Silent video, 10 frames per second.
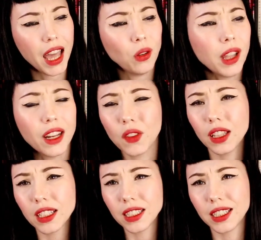"I don't like
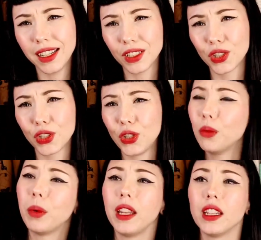Valentine's Day, it's
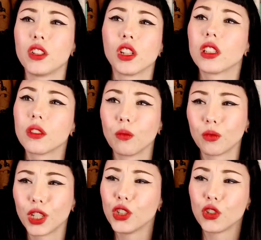stupid, it's just
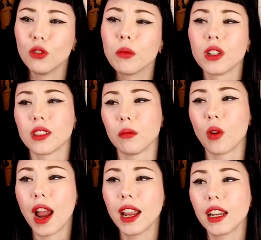
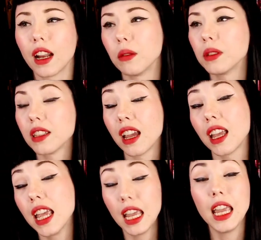consumerism, right?" And I was
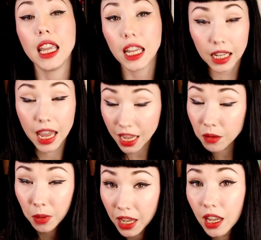like,
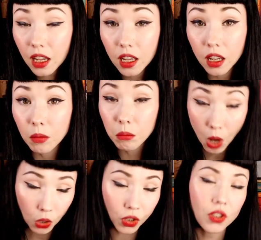"Can be,
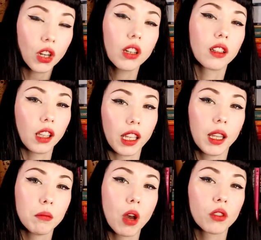most
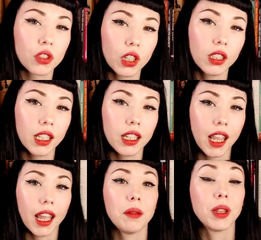certainly. It most certainly
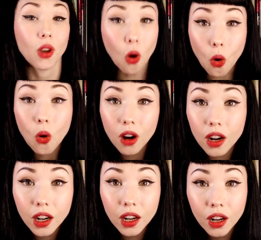can be.
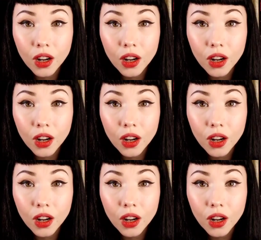Or